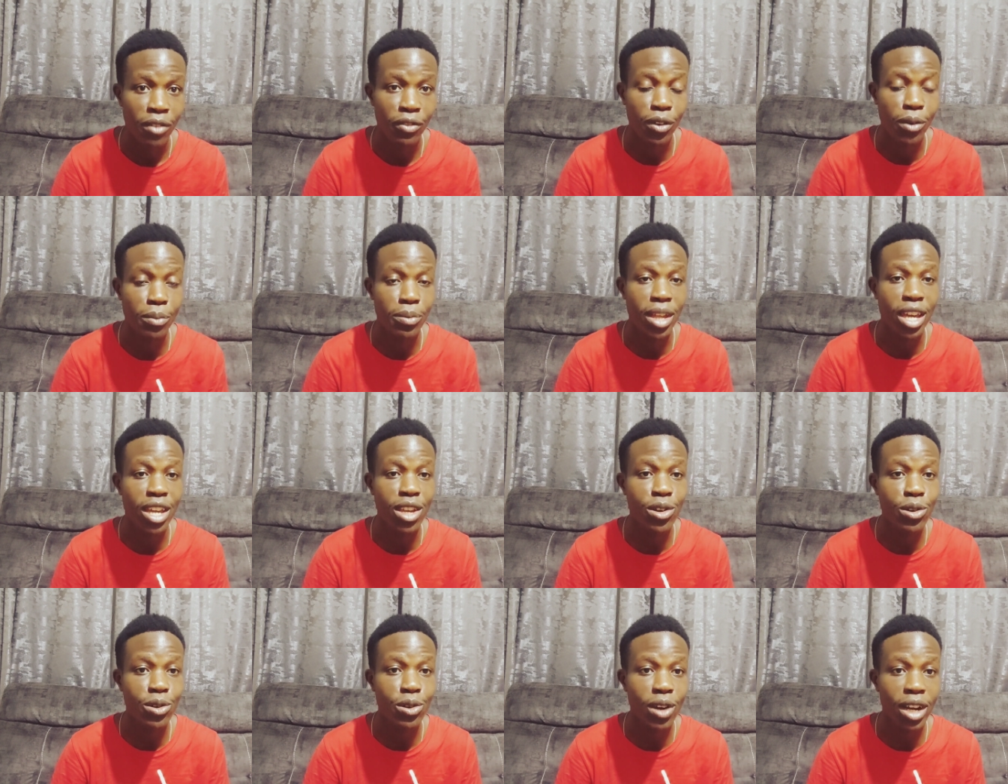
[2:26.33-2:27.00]
from
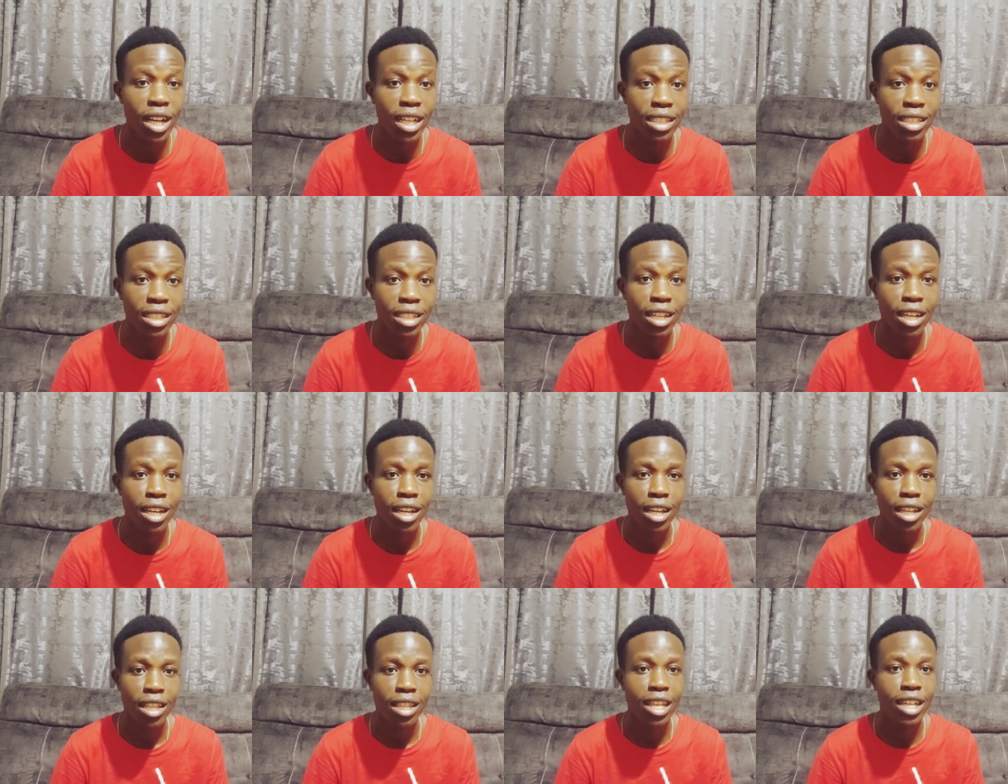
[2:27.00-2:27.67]
the U.S.
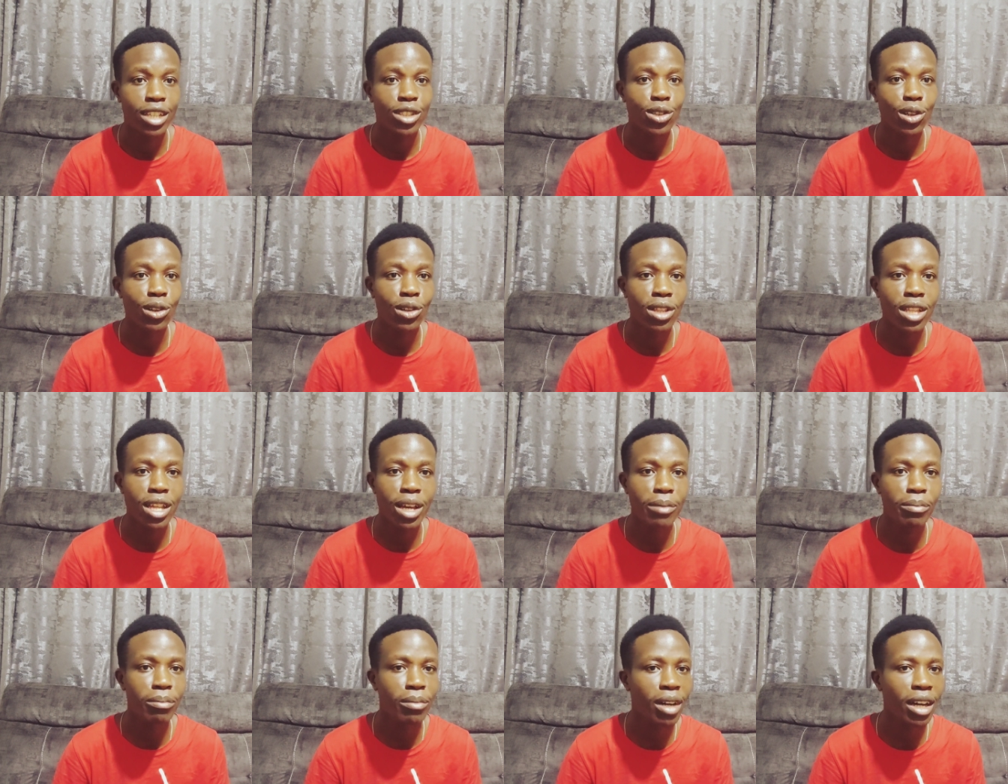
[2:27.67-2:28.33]
They
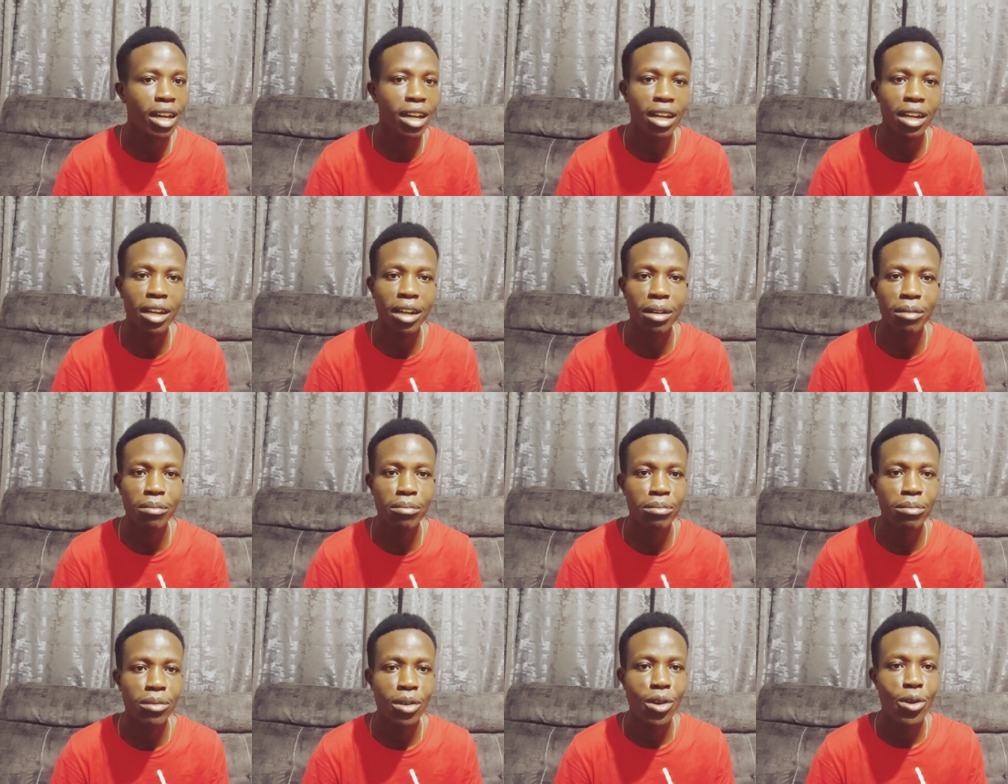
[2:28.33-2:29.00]
told them
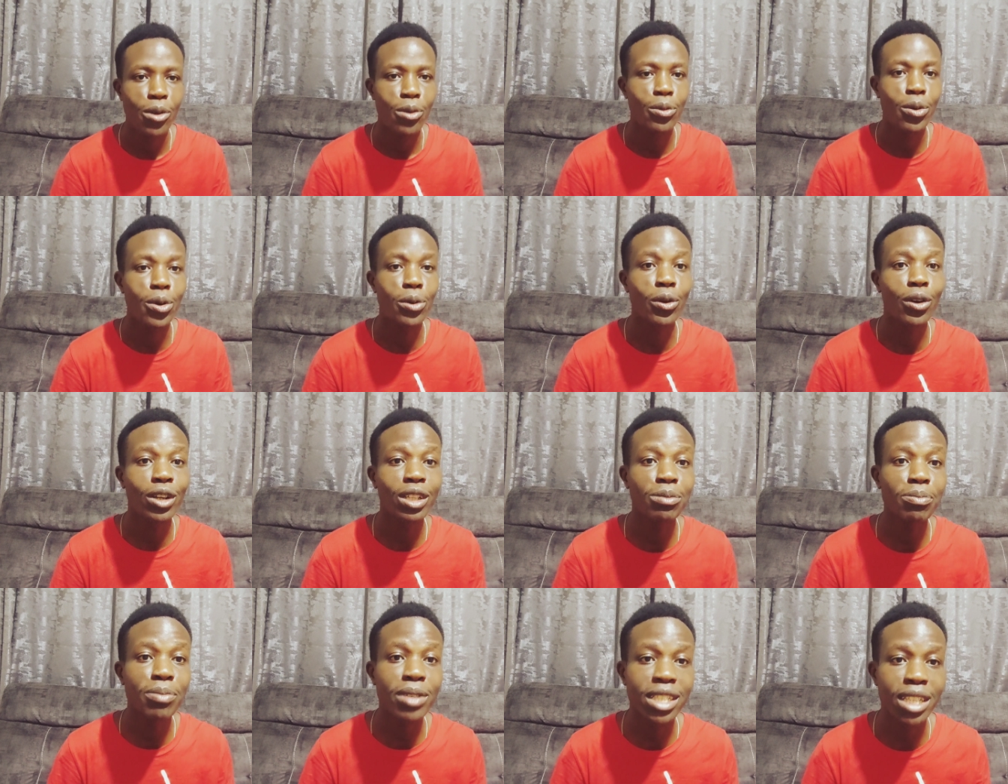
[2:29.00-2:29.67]
um, we
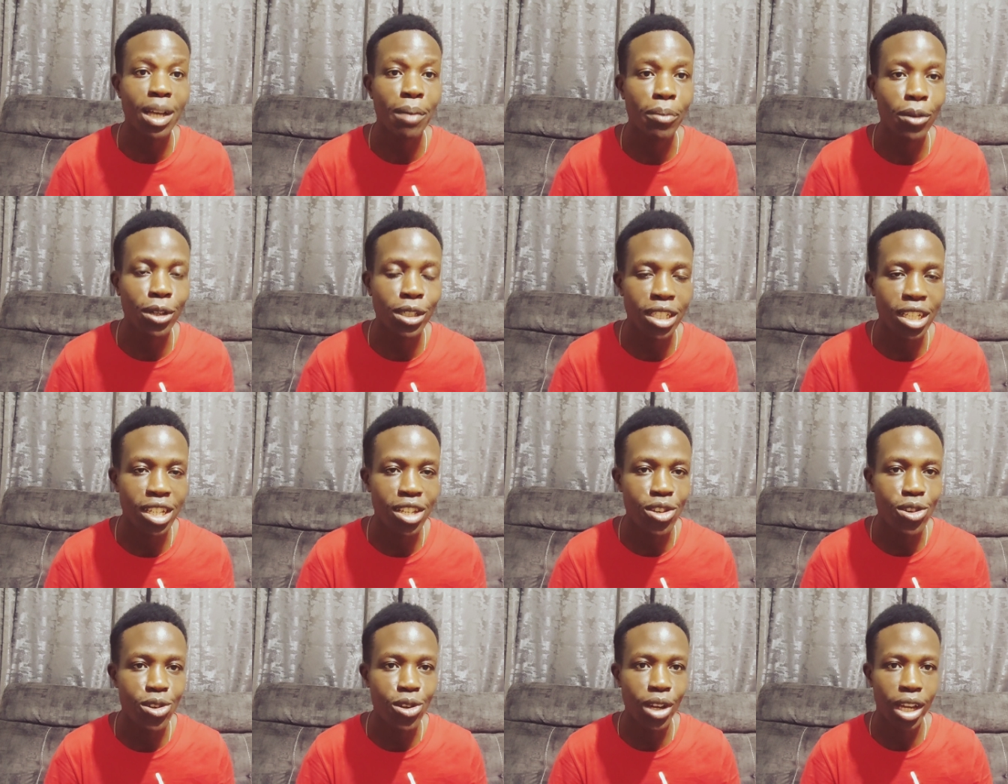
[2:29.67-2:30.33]
won't be
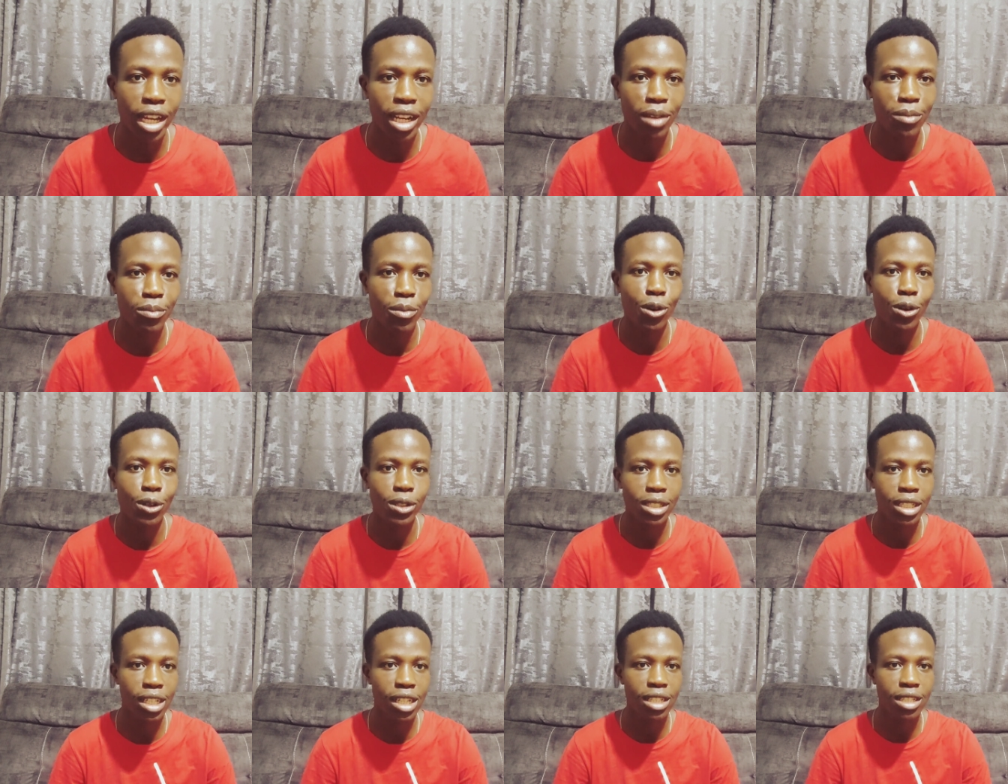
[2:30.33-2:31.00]
supporting you
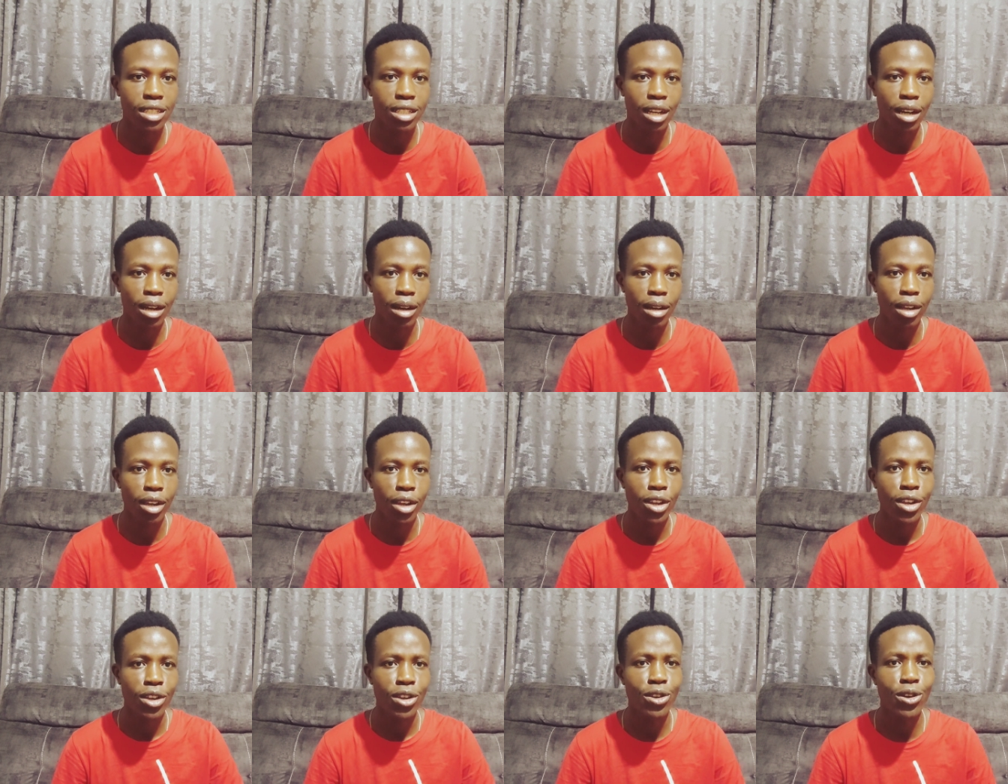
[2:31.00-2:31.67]
anymore since
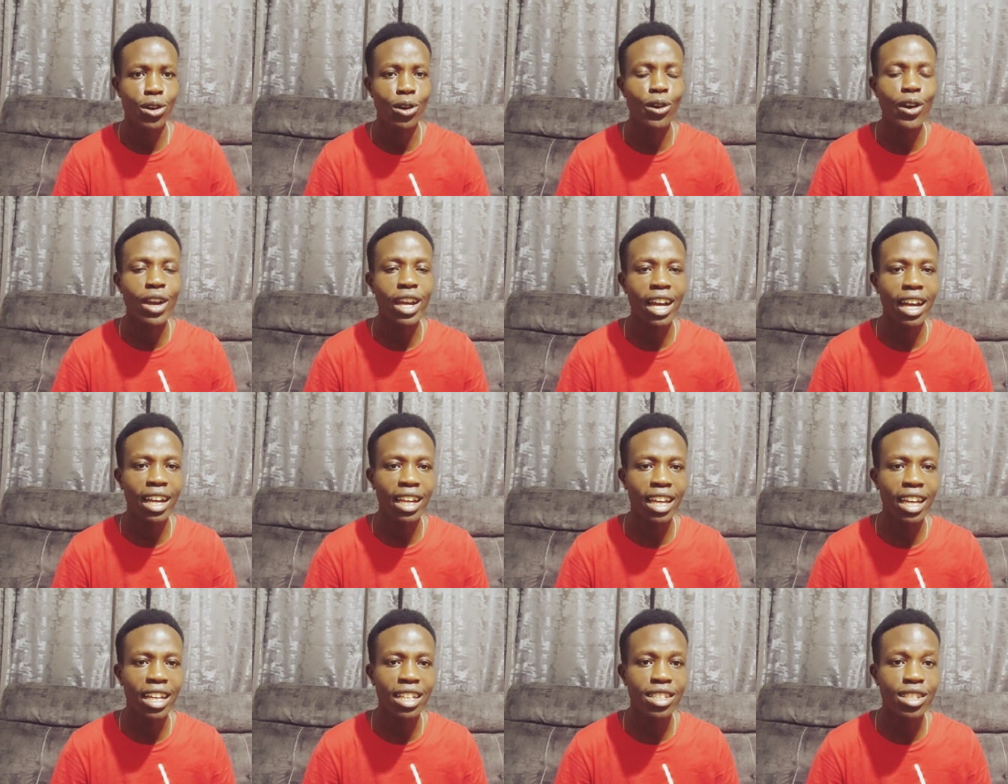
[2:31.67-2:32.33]
uh, you're going
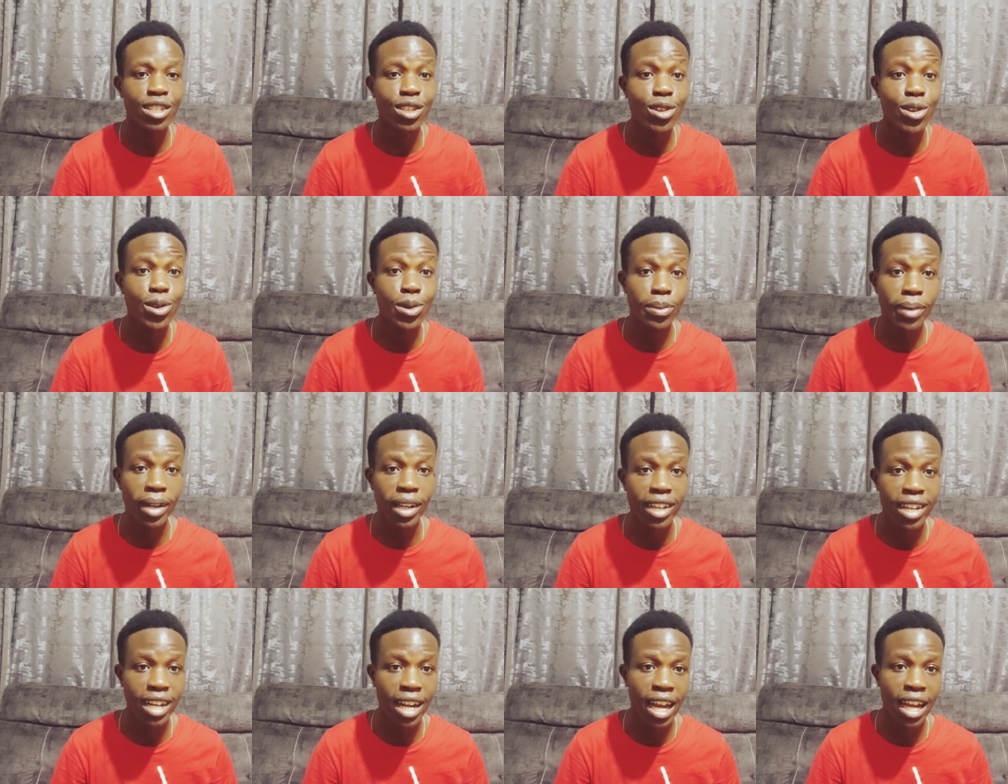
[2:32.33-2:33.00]
against
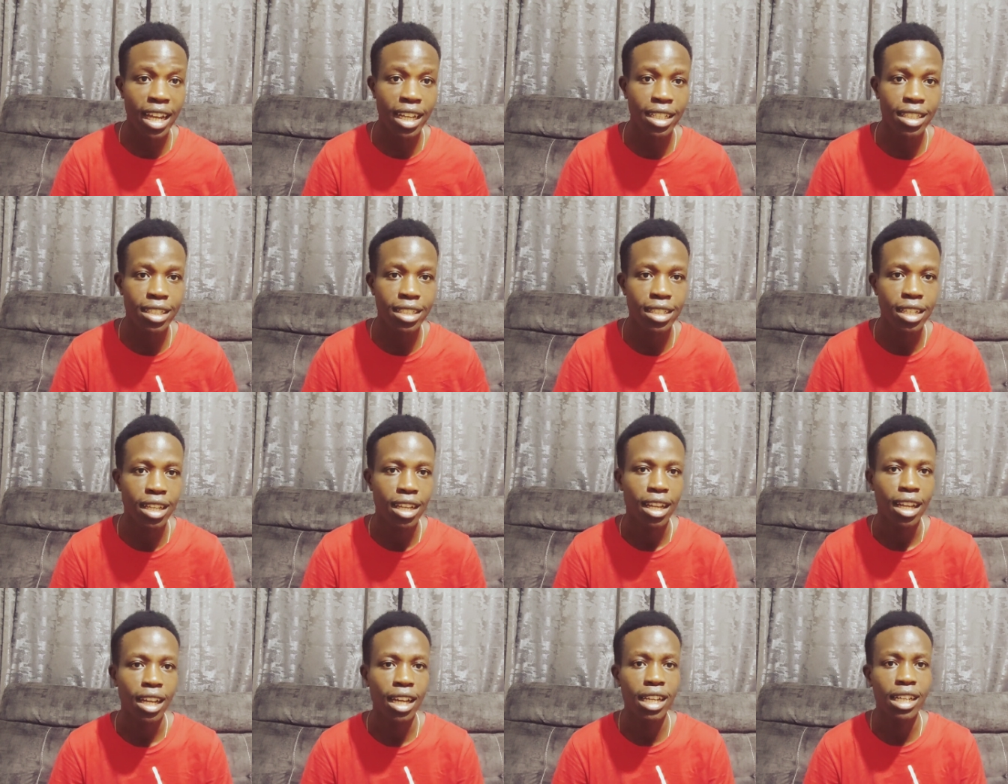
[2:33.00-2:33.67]
human rights.